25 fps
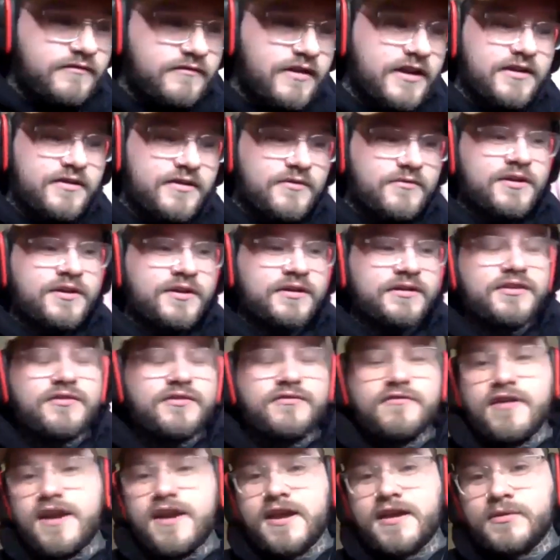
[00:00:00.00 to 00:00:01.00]
Radio One,
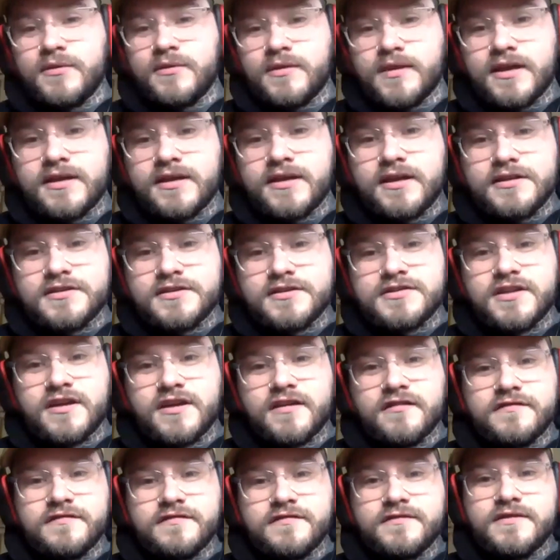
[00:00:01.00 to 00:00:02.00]
Kerrang, and all that kind of
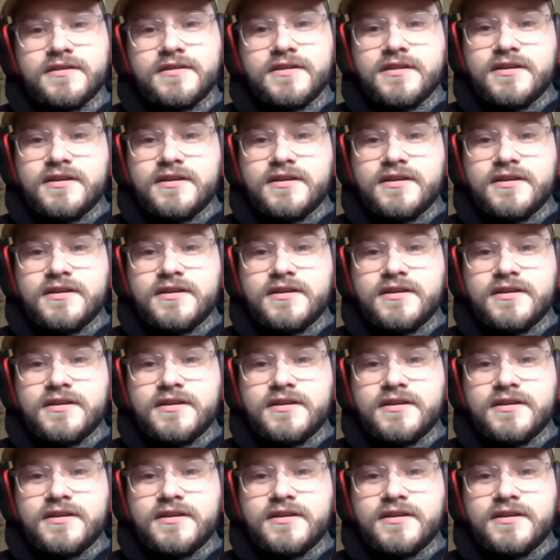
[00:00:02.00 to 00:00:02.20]
stuff.